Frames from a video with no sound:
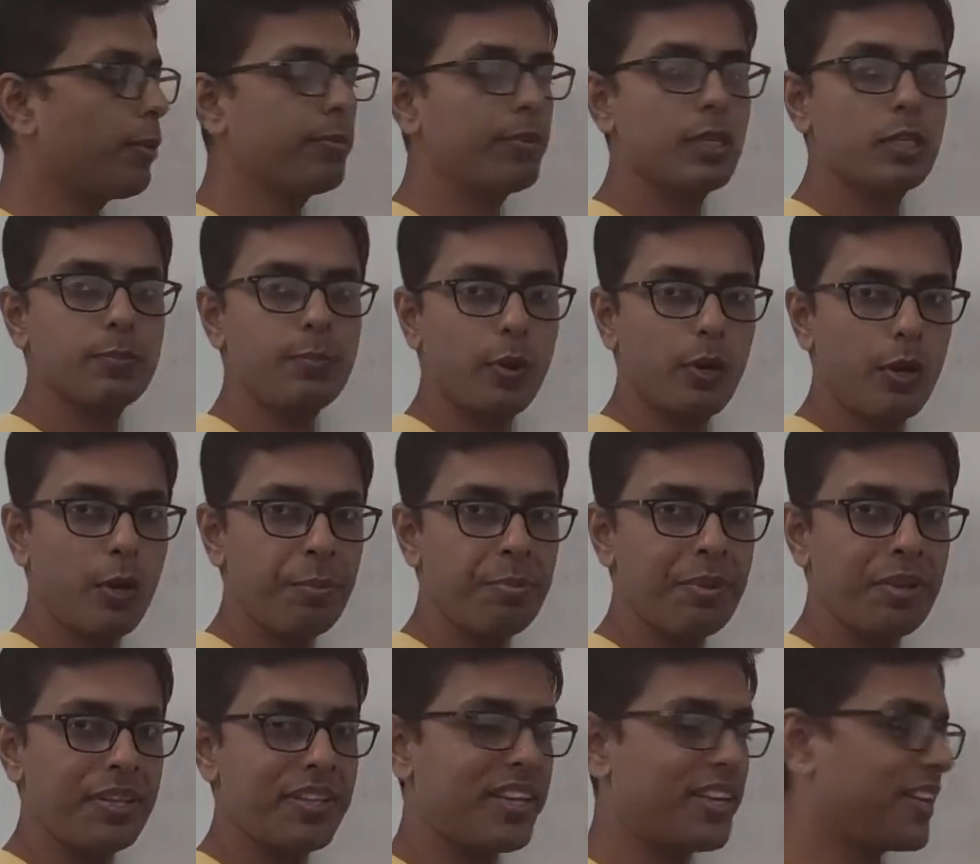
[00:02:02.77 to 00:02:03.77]
of this
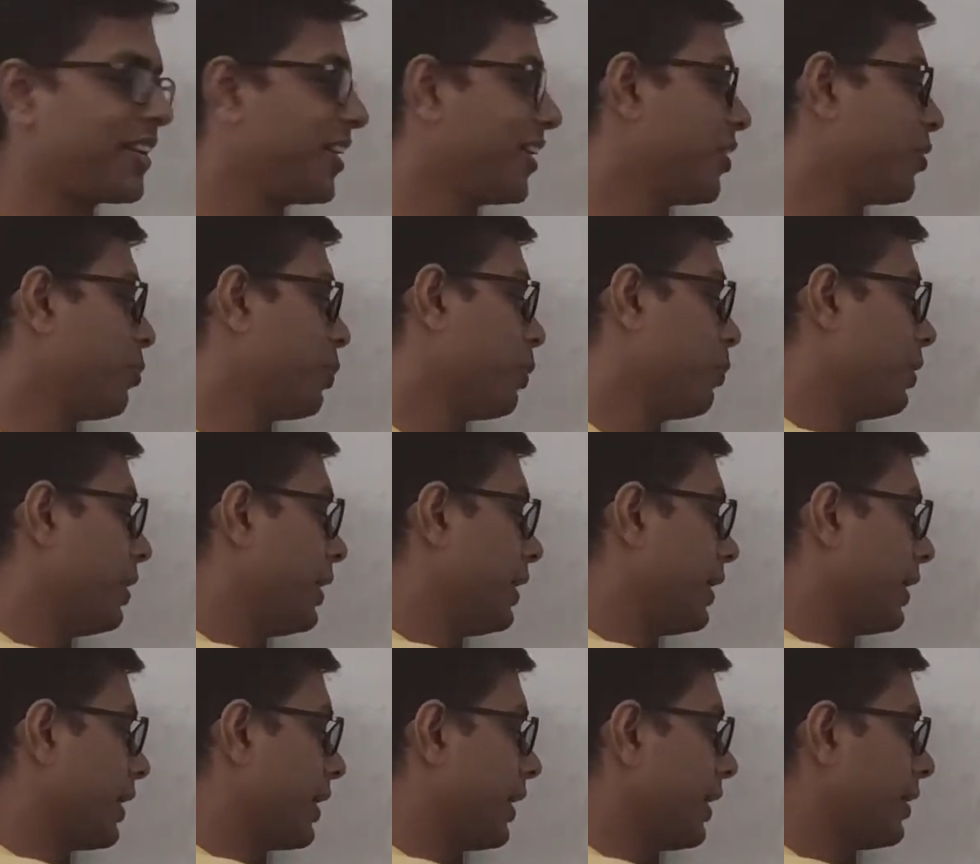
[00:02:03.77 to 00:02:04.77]
polynomial then? We will
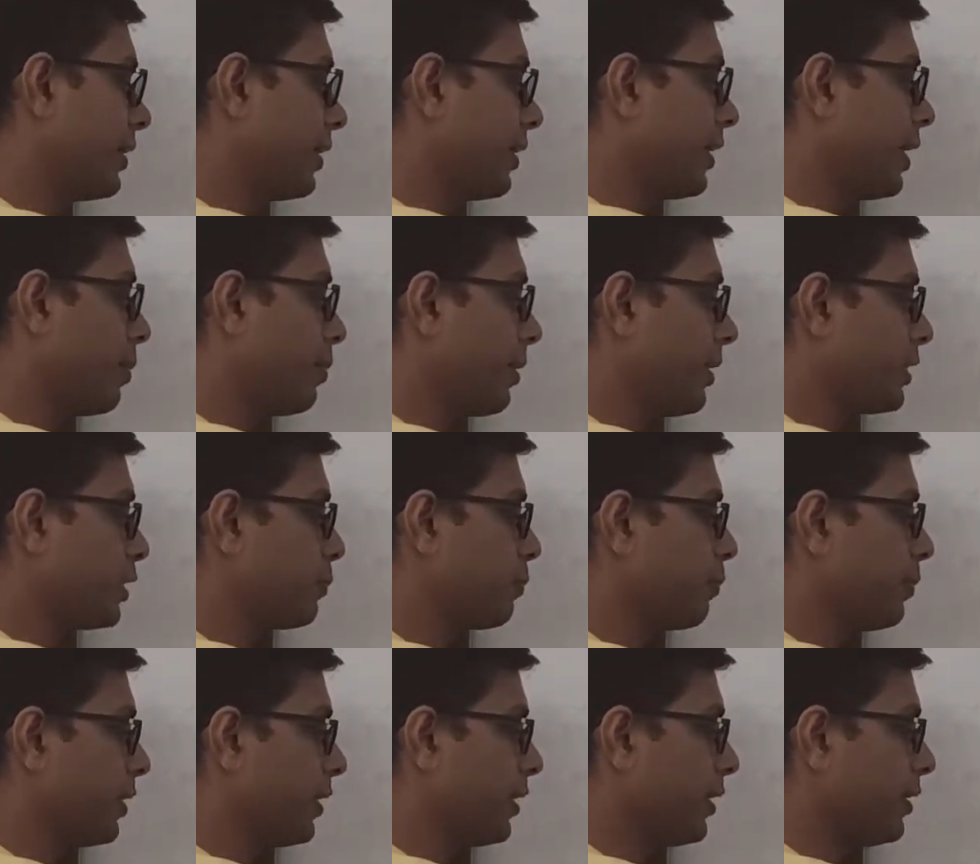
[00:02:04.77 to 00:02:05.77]
indicate the name as
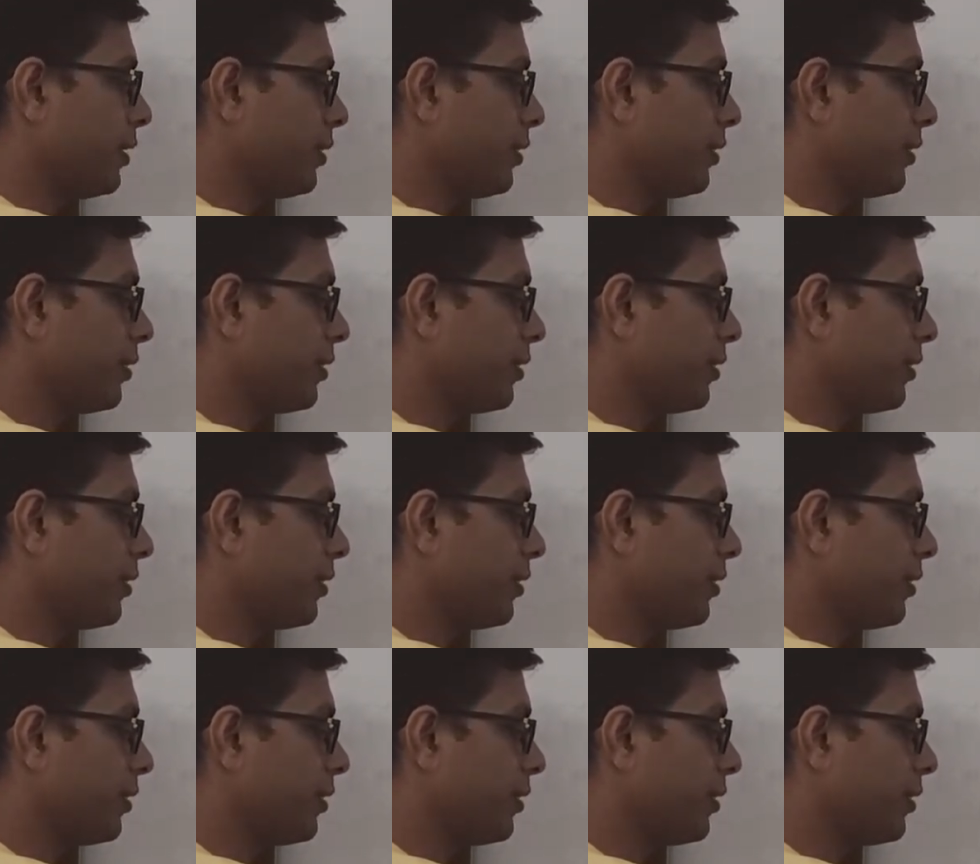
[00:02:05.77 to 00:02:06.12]
p